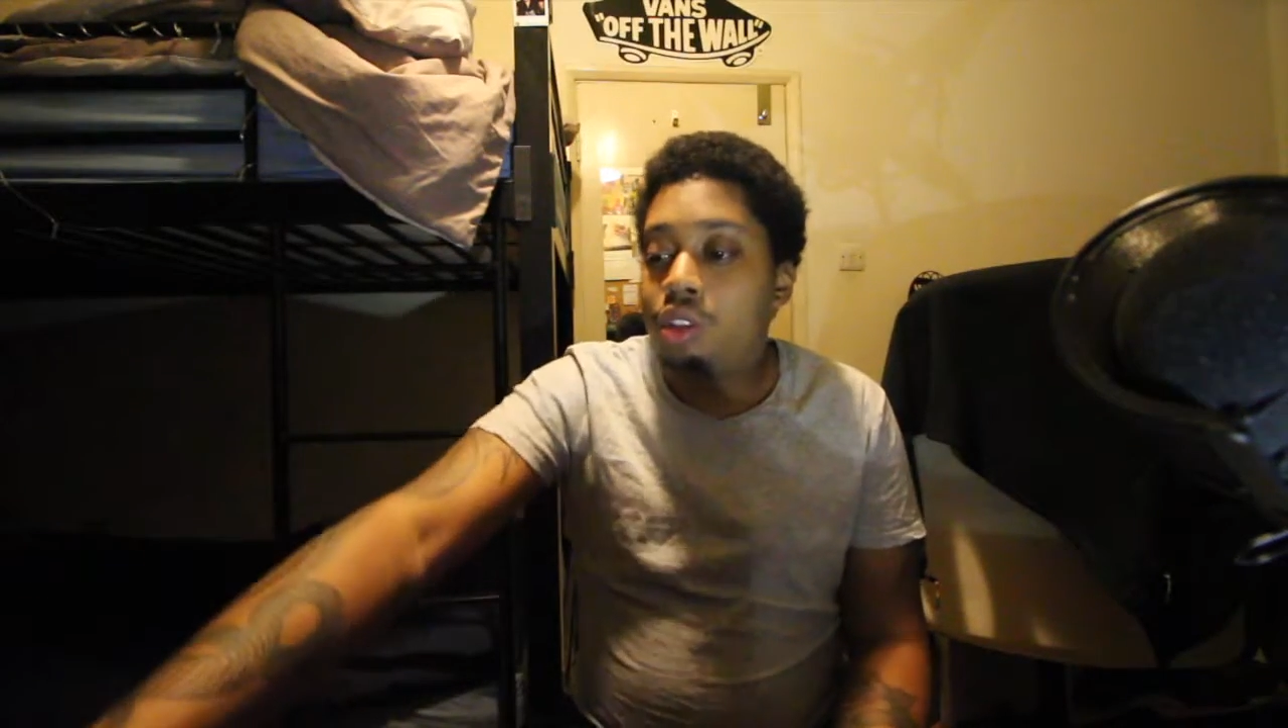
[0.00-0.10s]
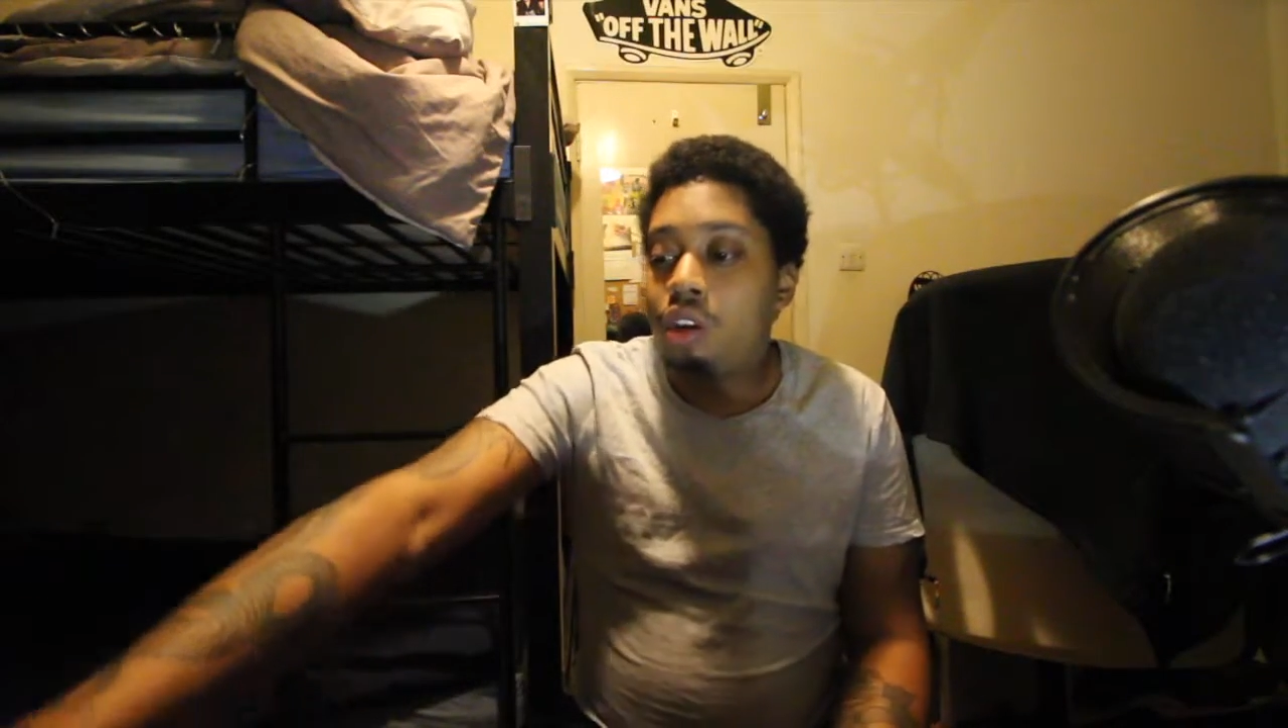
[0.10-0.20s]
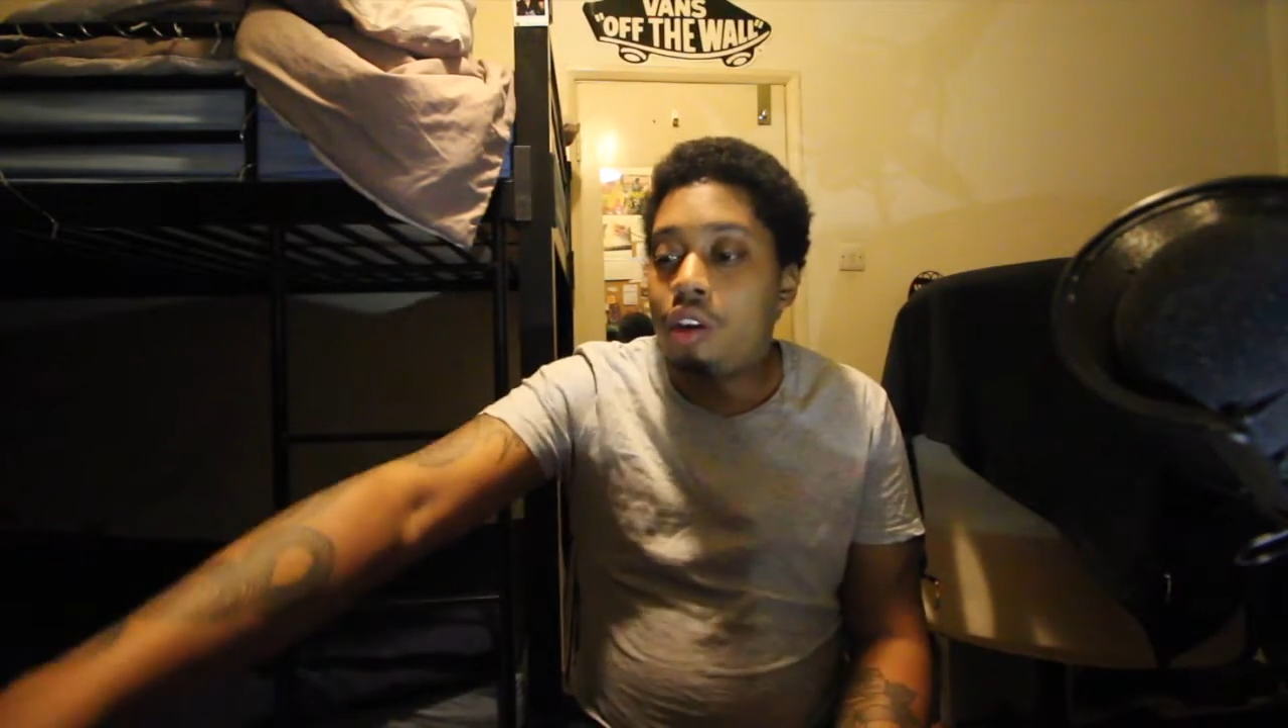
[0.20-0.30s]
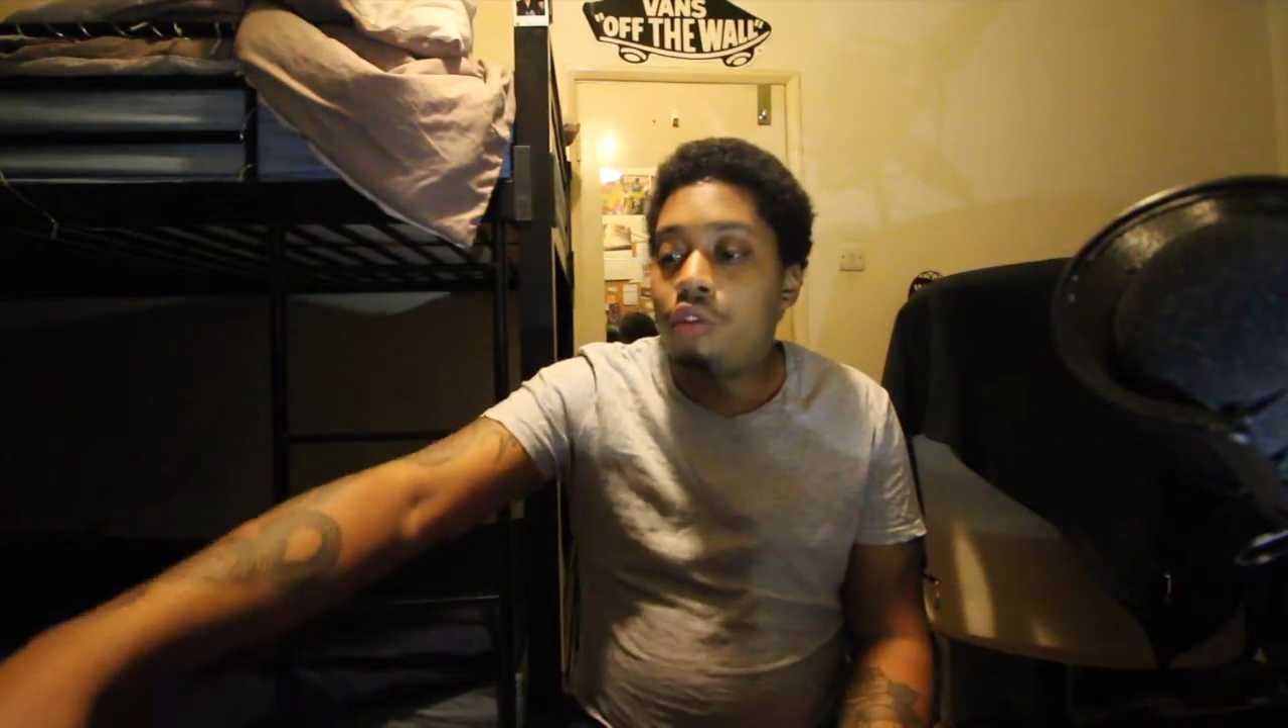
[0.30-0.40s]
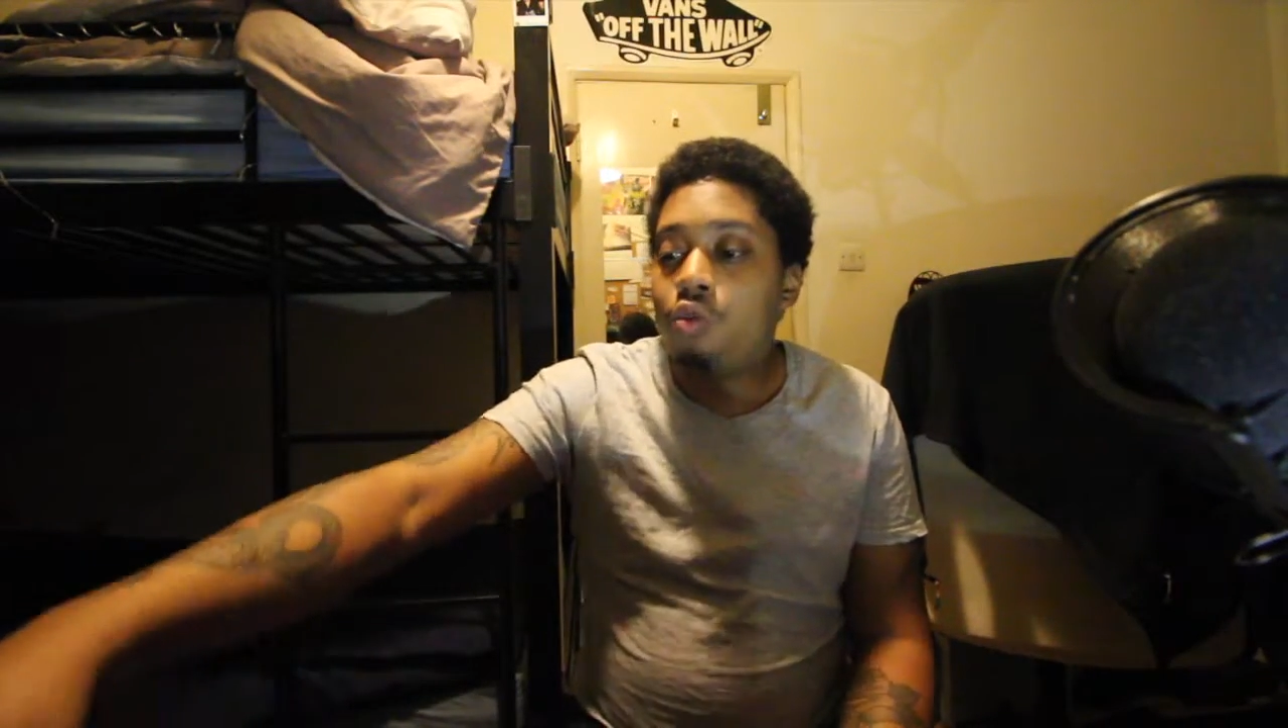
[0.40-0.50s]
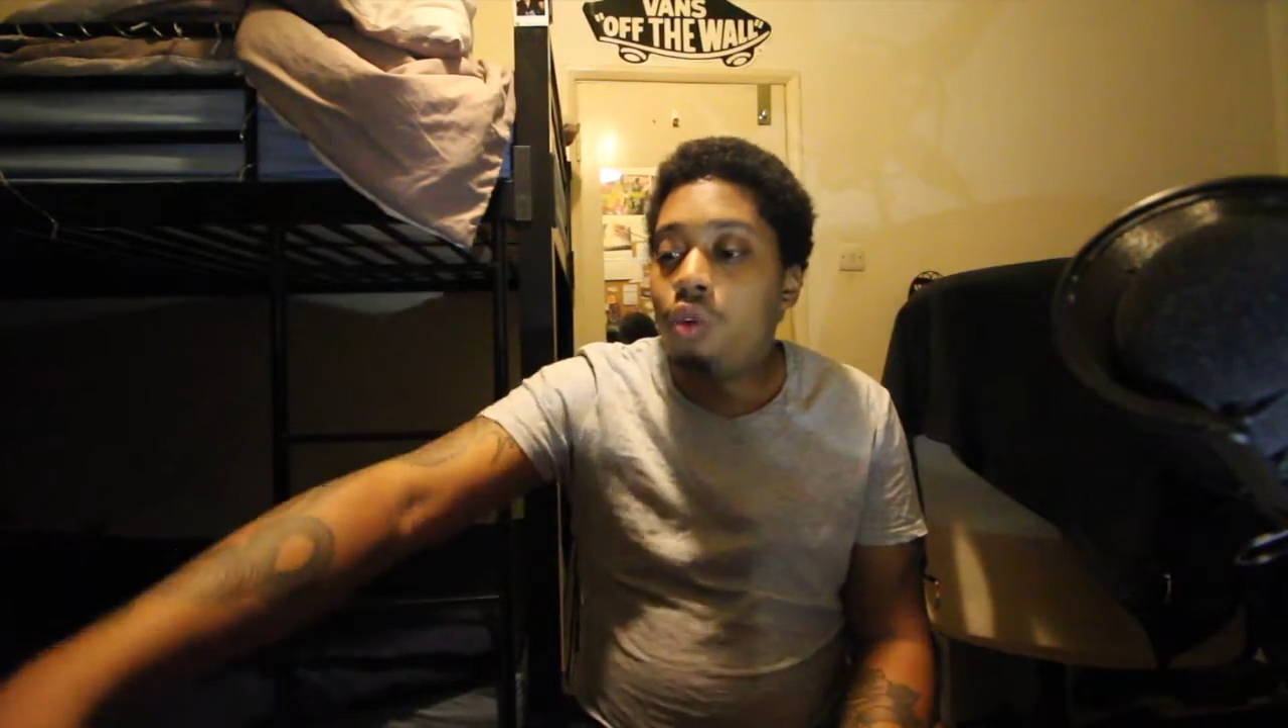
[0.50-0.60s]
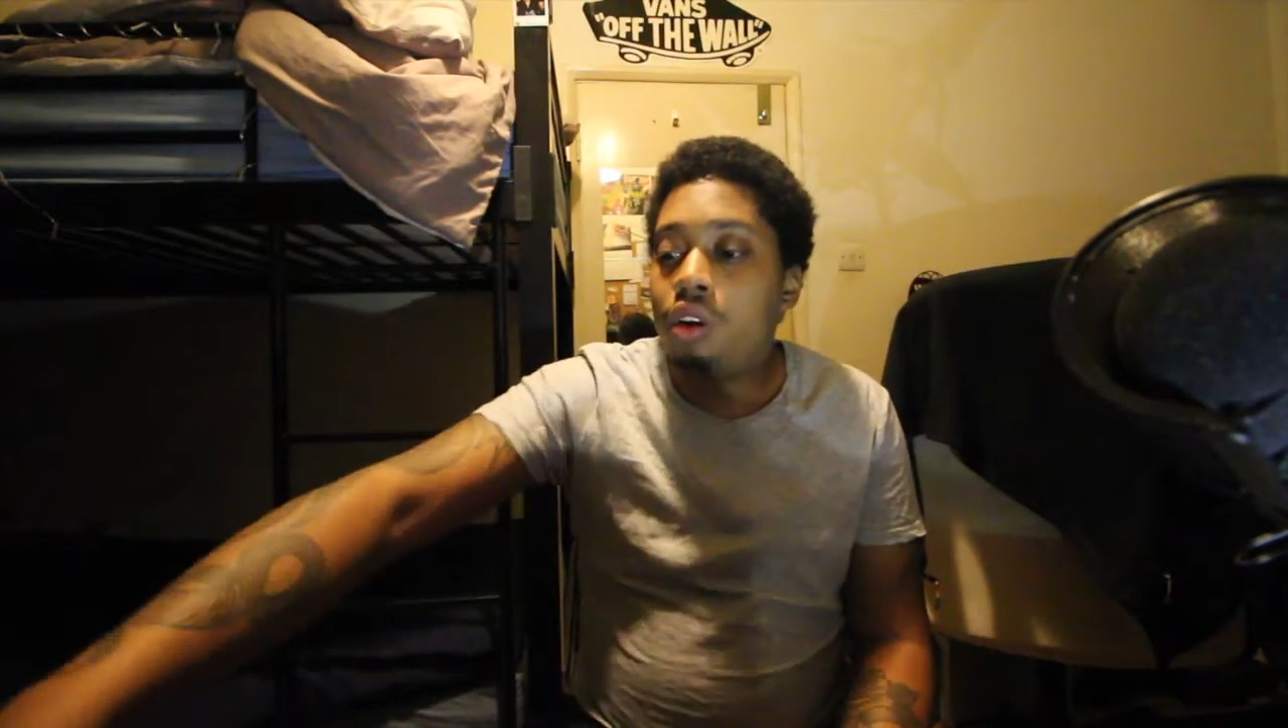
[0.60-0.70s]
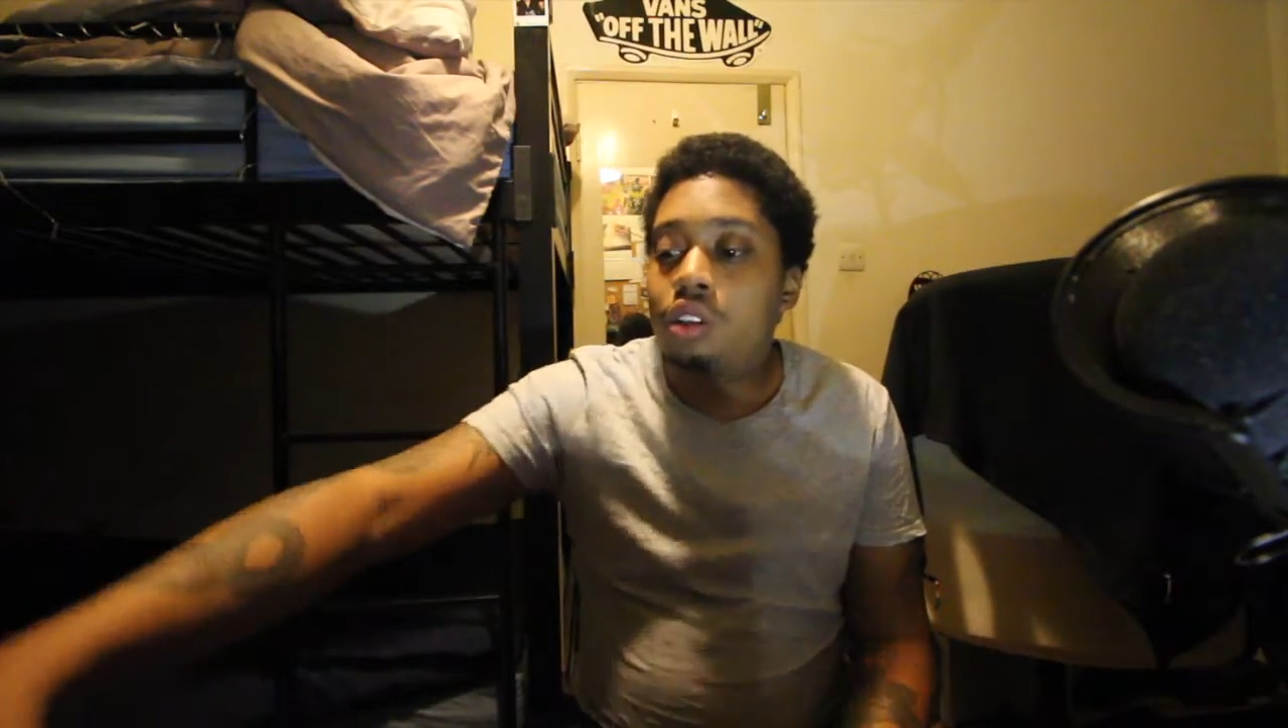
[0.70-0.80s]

so if you wanted